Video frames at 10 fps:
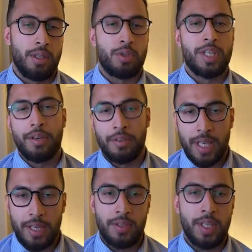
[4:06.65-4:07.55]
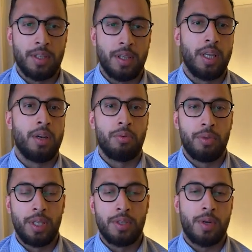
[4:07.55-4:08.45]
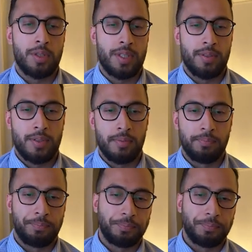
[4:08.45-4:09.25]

to standardize data in a really smart sense.